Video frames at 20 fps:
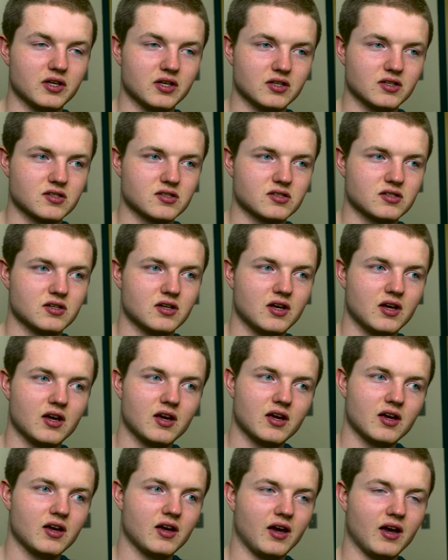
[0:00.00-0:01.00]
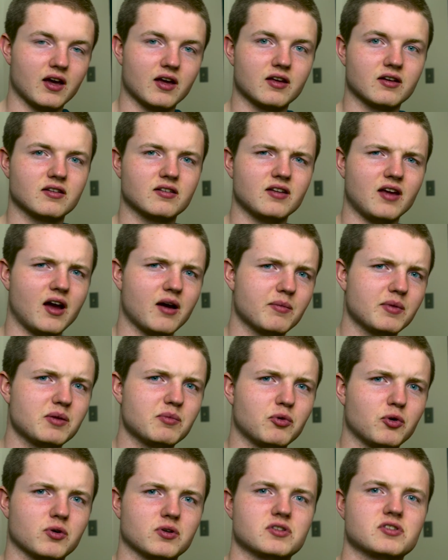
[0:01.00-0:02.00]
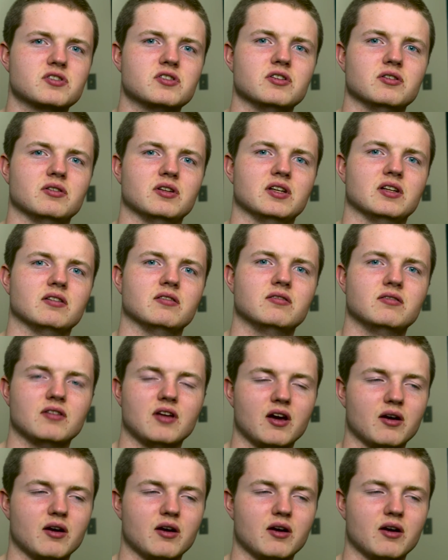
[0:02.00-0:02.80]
is, and how many ports do you need?